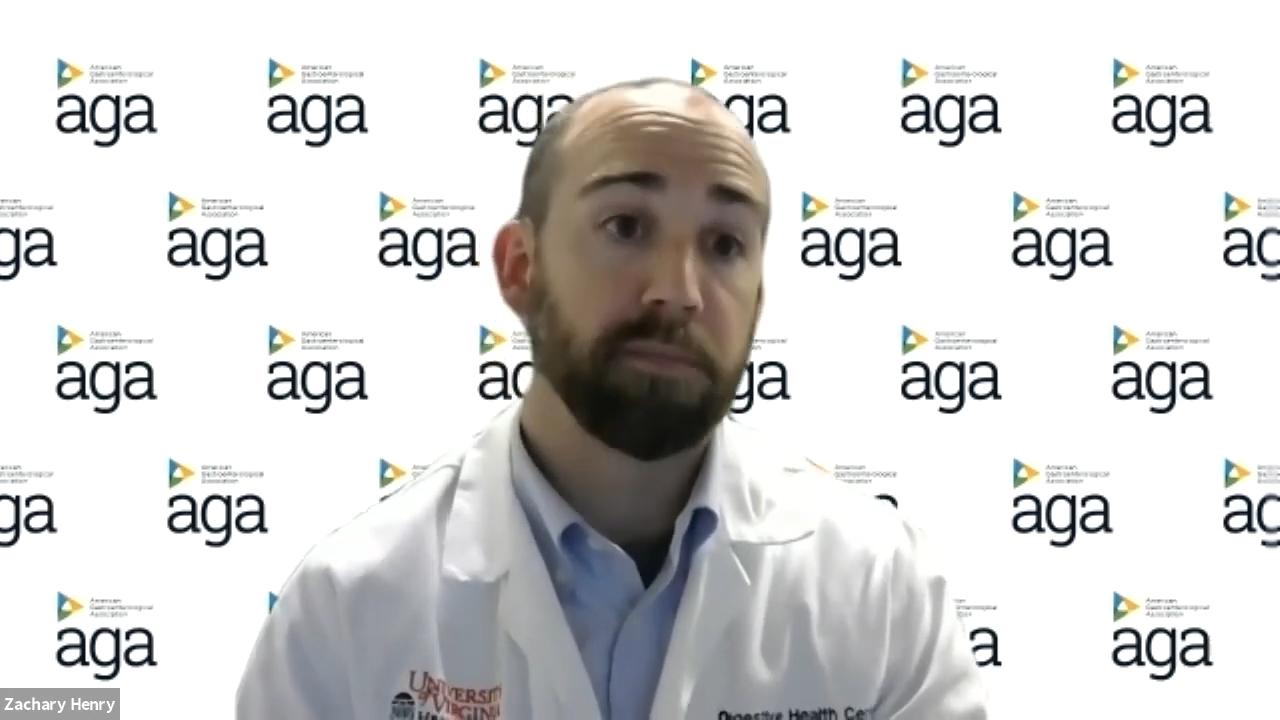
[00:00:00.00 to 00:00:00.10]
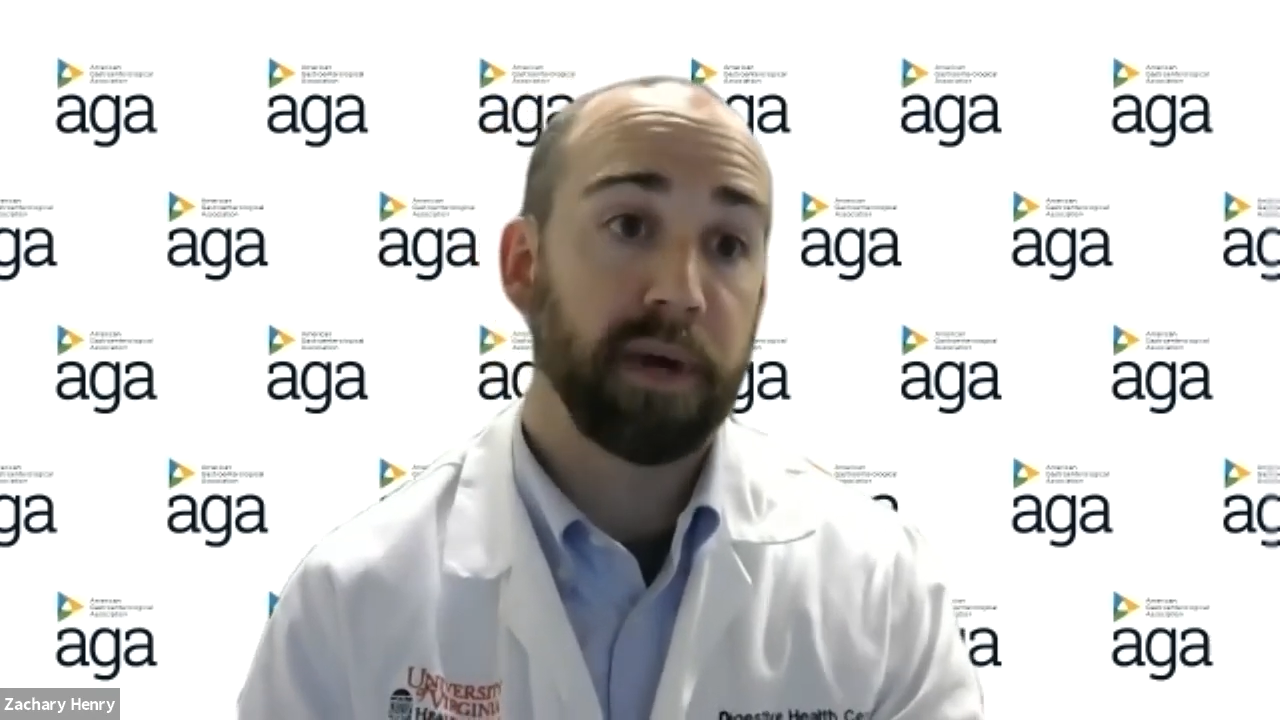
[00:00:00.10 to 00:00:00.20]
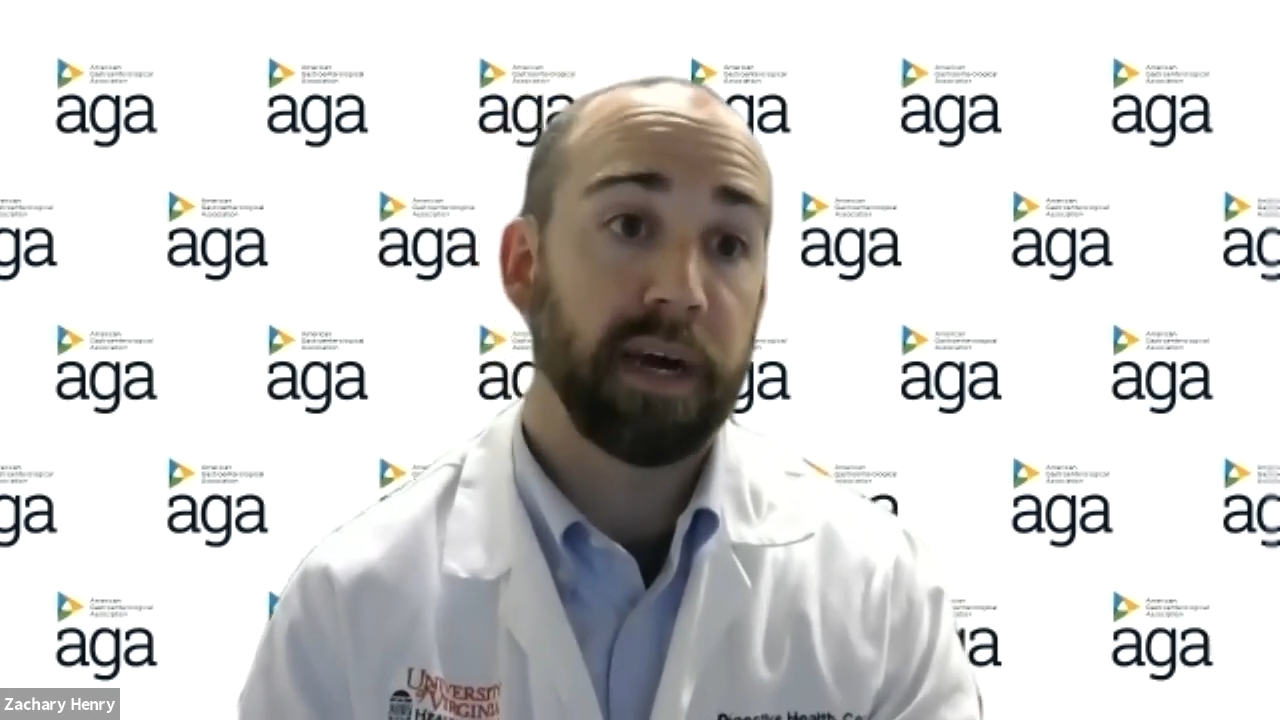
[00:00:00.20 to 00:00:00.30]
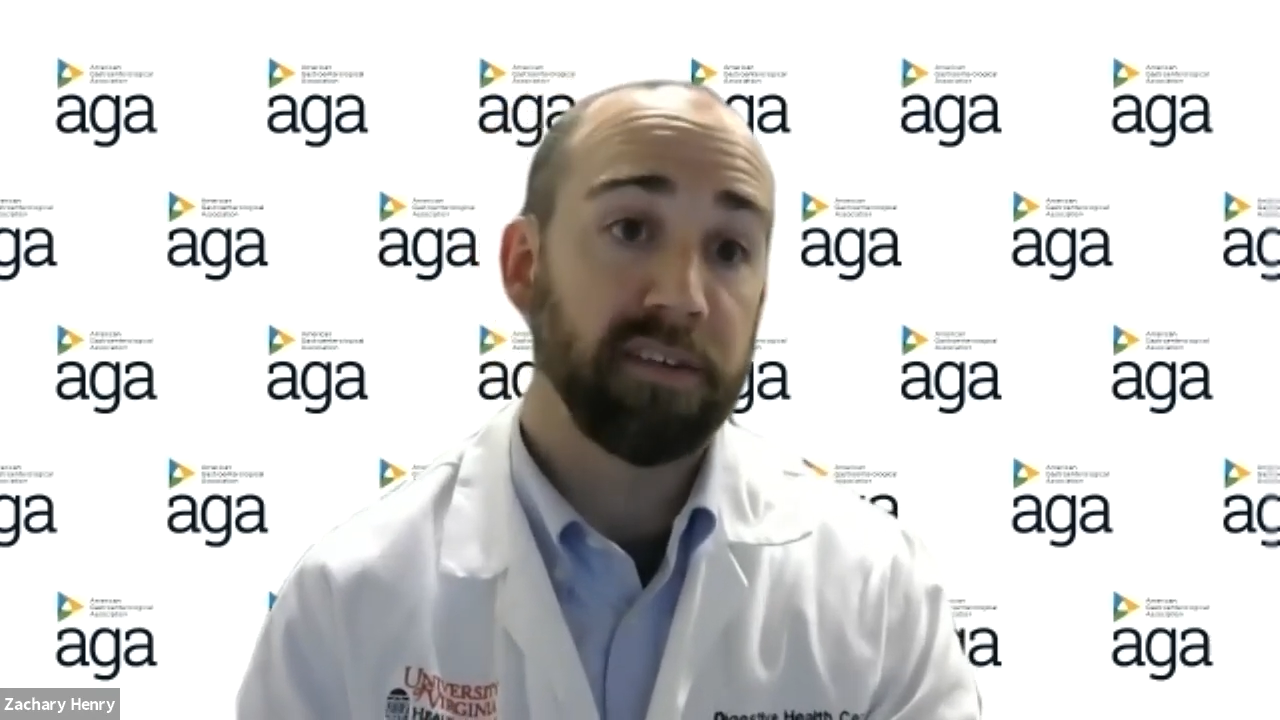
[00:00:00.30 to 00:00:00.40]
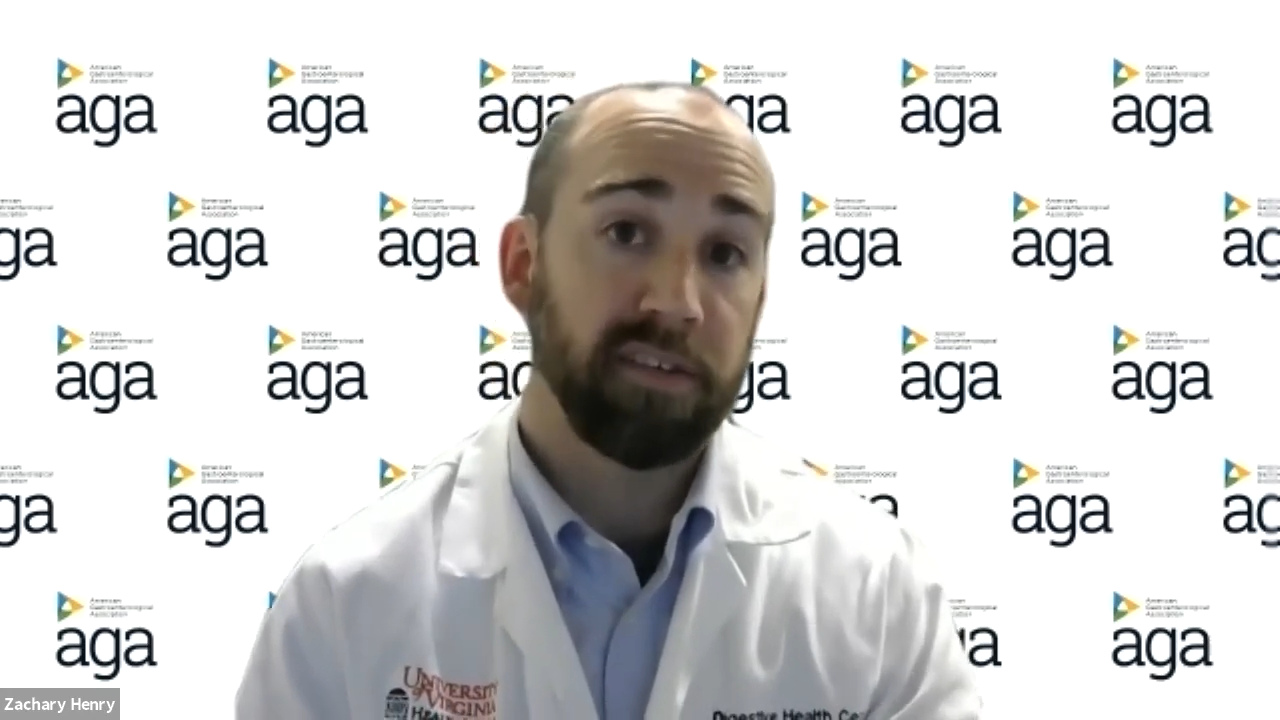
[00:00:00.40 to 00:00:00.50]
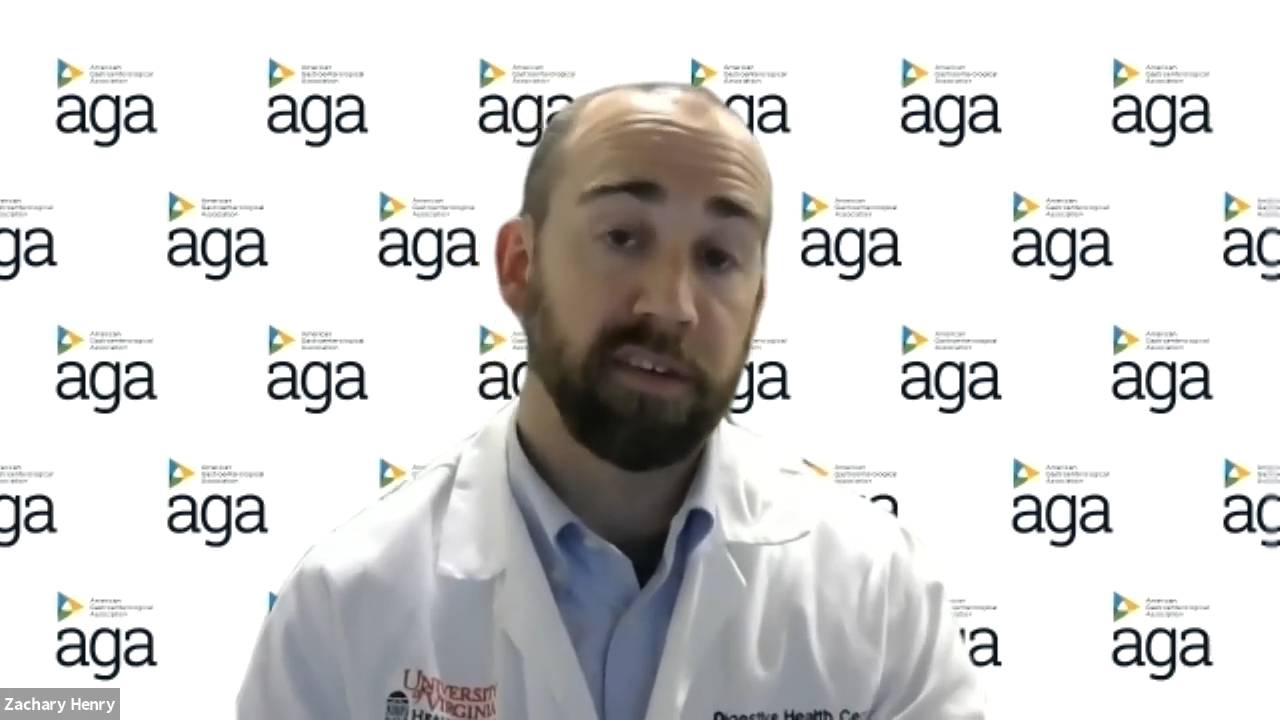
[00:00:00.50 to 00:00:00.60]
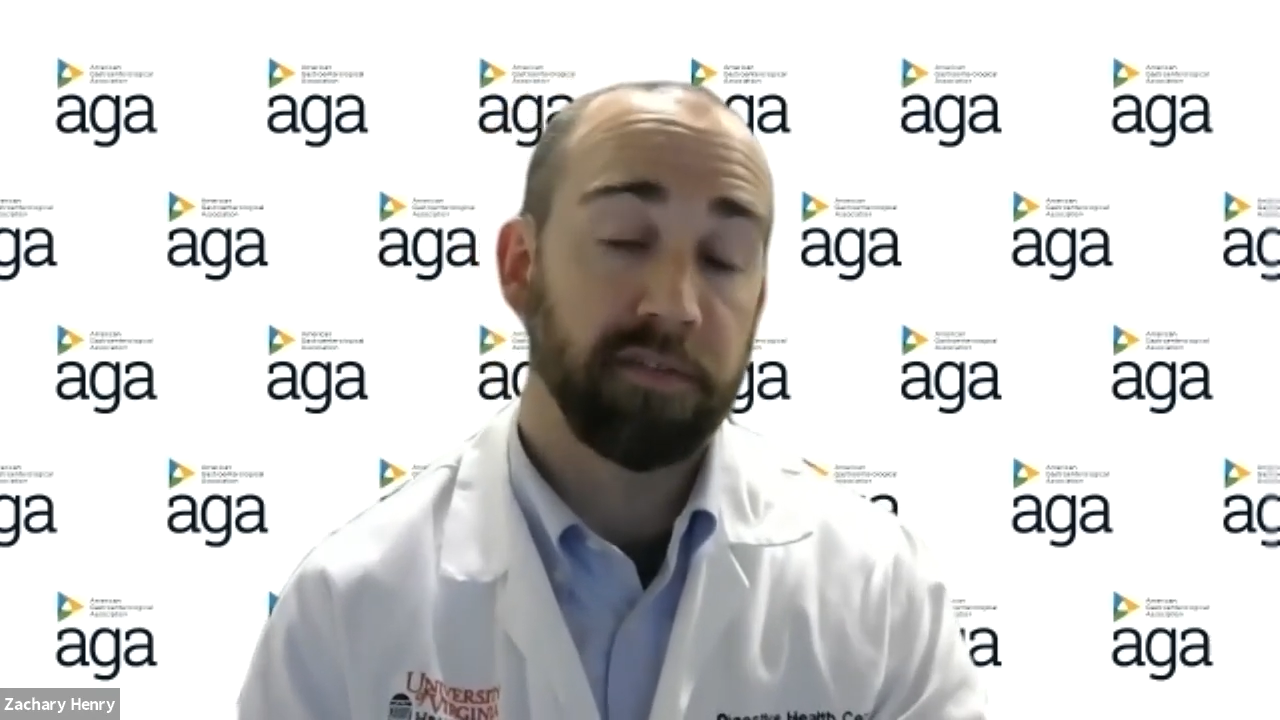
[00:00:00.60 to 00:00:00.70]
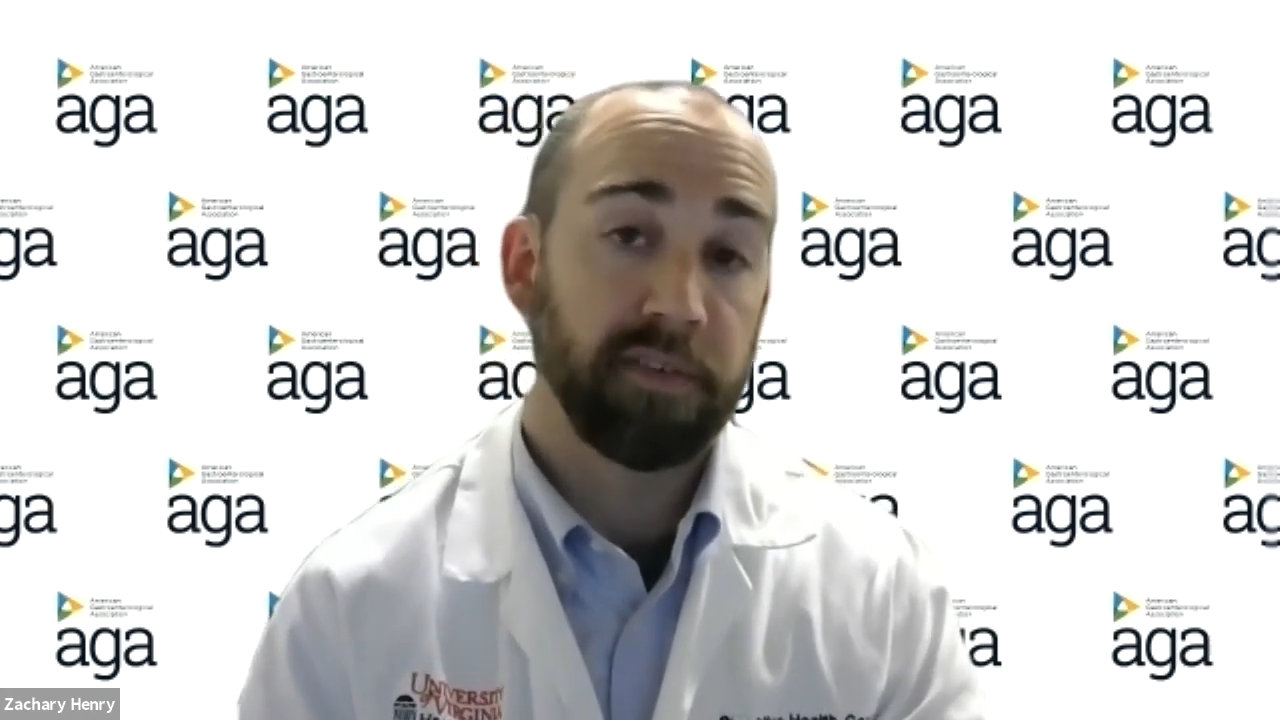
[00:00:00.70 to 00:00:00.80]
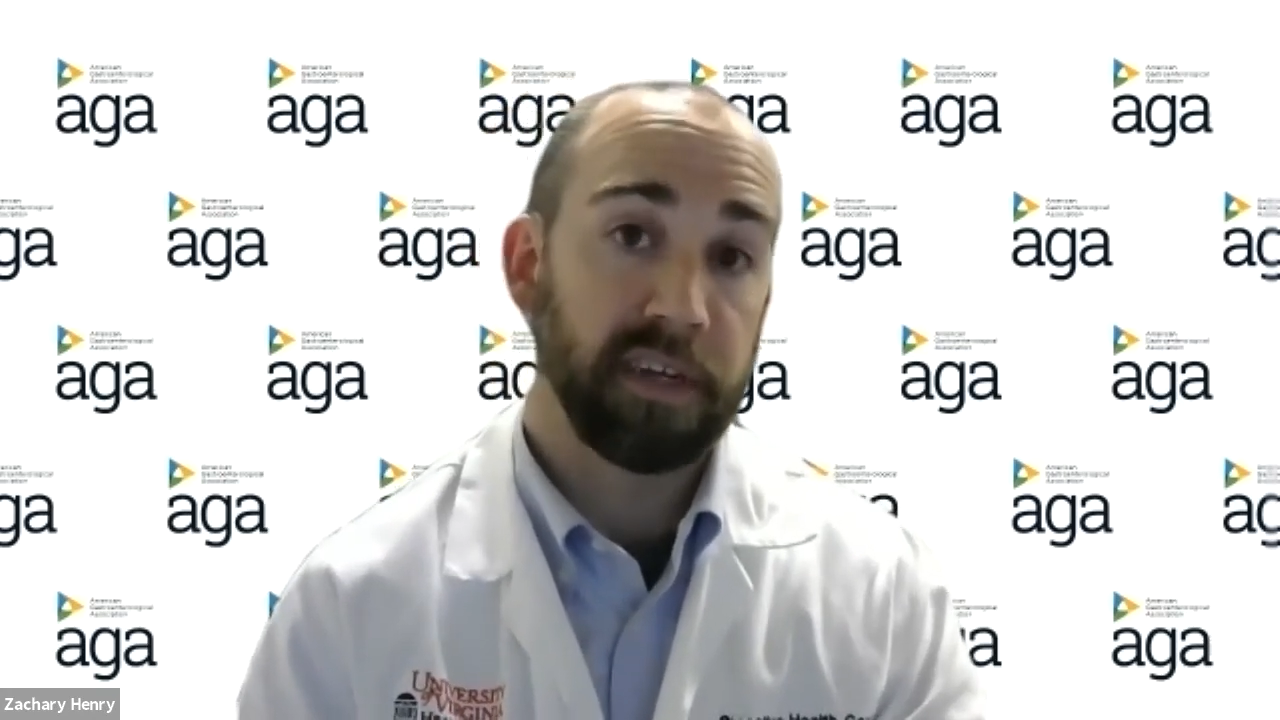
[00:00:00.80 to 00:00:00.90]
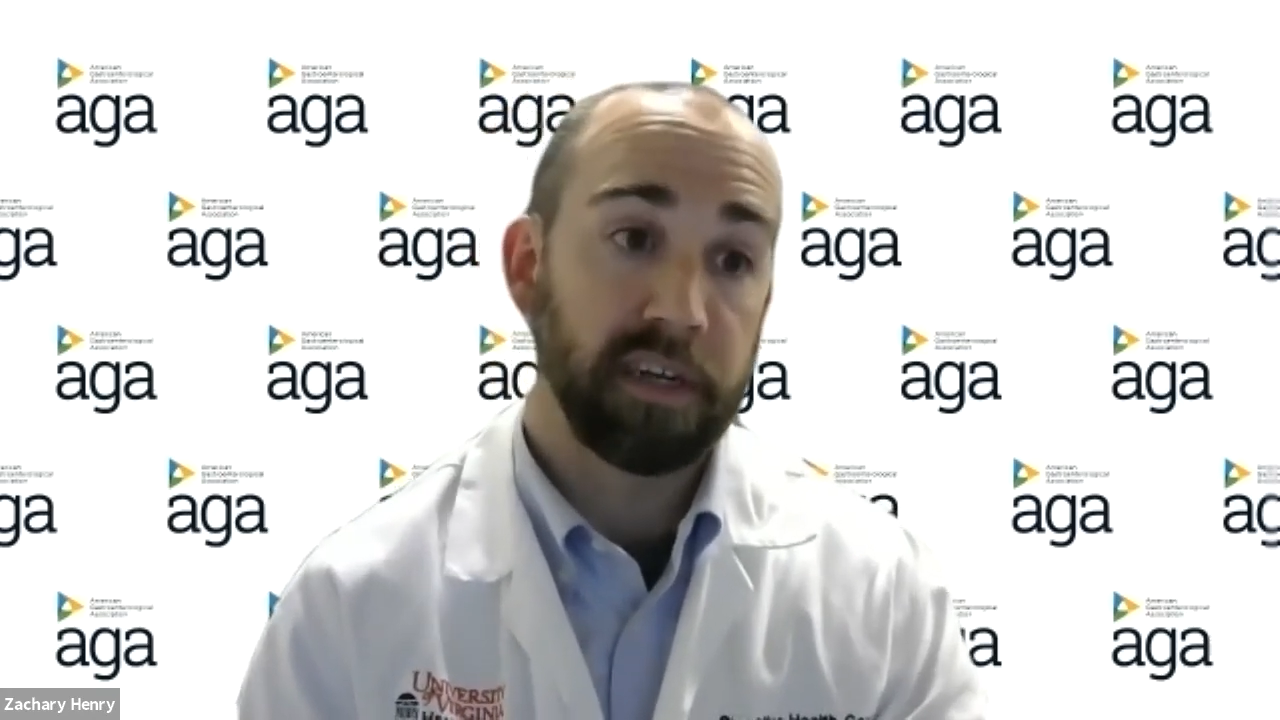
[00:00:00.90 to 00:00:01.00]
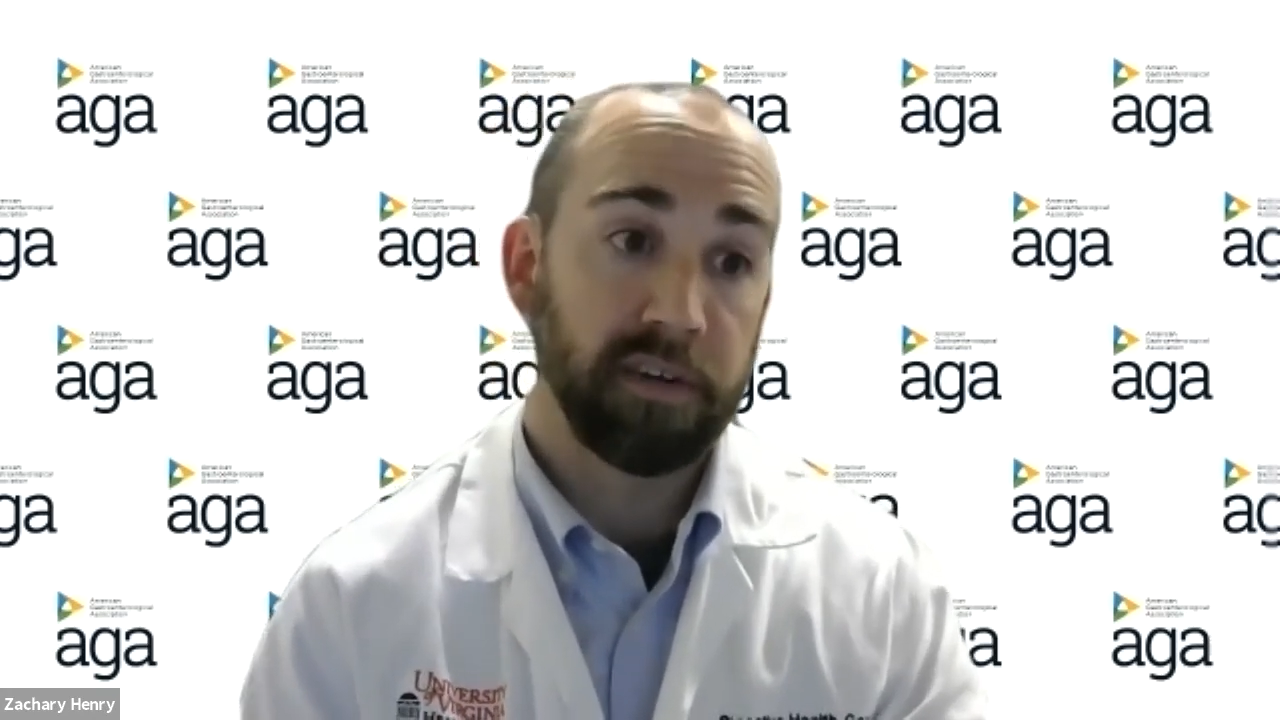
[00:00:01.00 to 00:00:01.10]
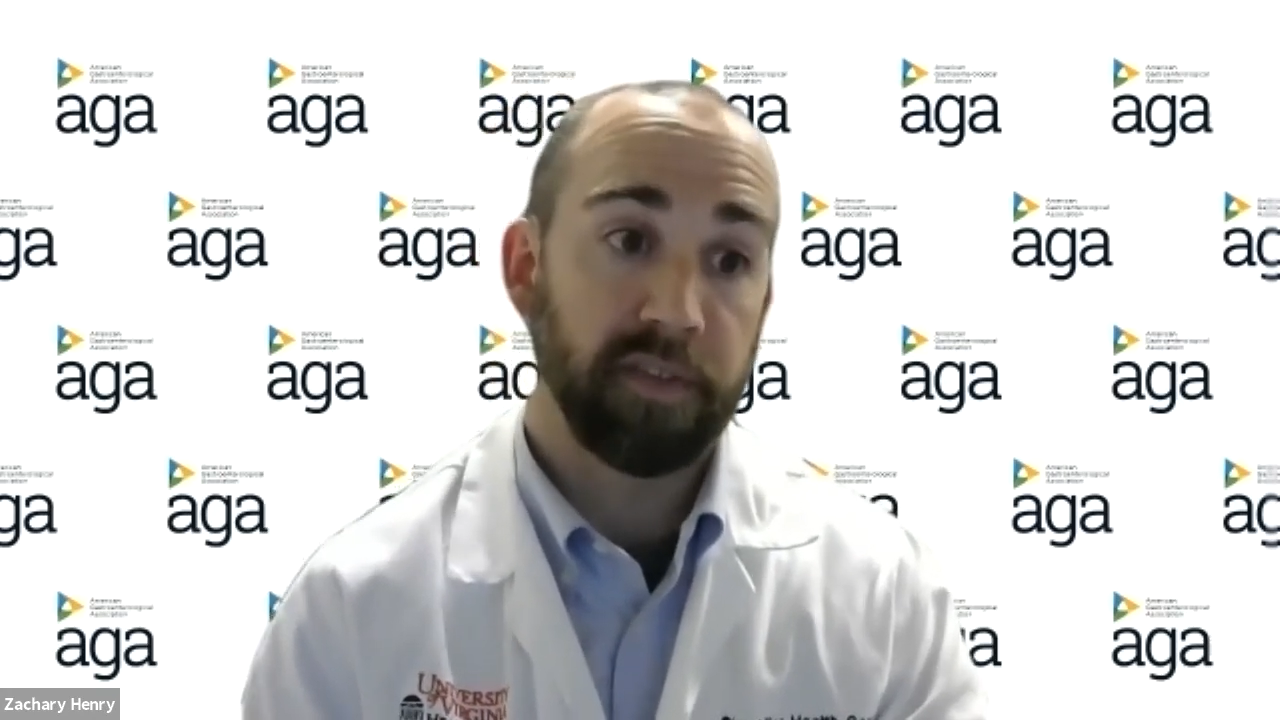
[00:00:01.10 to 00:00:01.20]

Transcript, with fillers: best definitive